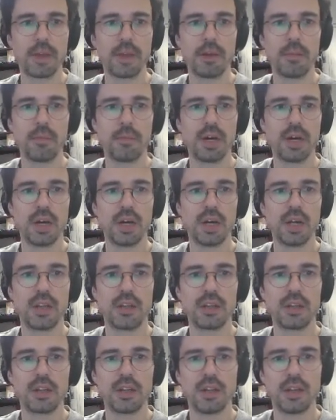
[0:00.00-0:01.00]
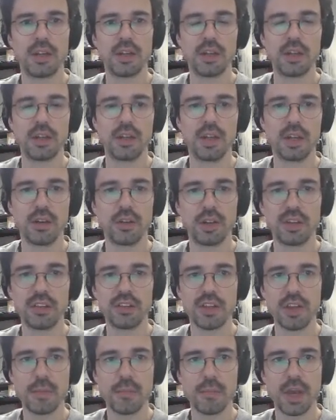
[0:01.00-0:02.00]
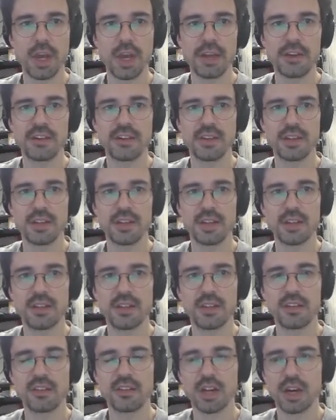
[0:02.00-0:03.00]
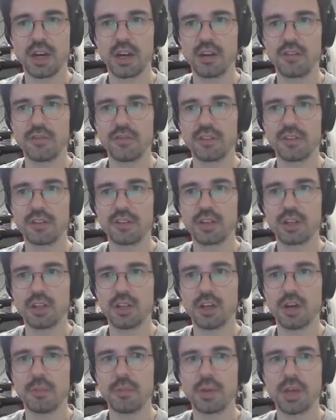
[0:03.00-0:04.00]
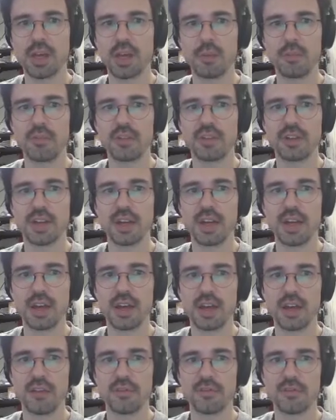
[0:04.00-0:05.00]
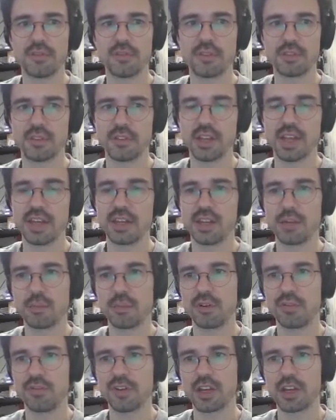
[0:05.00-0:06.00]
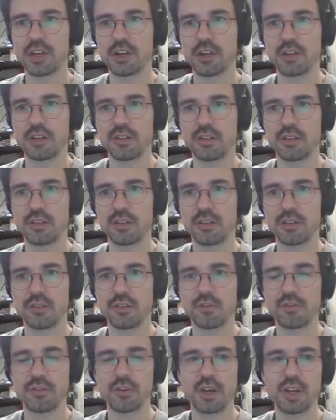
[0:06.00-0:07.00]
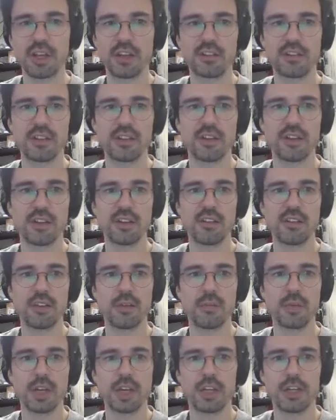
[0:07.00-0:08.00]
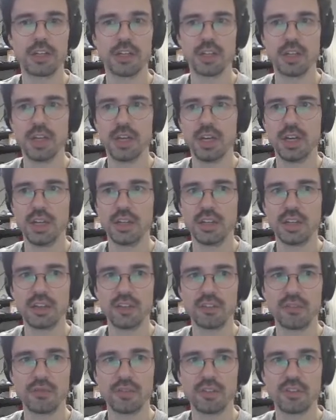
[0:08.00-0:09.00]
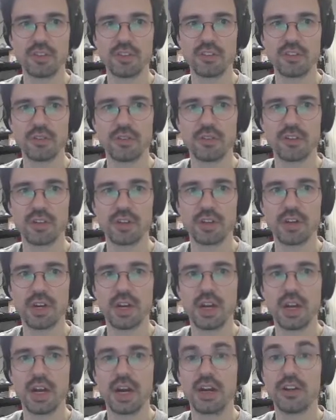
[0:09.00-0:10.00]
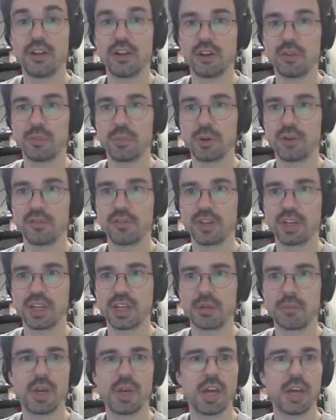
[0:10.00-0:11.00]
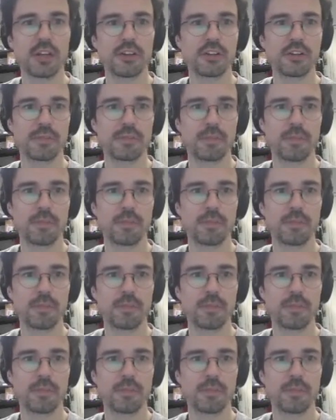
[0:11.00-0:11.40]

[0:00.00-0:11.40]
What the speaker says: but now let's imagine that these are physical op amps that have slight imperfections. So for instance, let's imagine that these resistors here are not perfectly matched.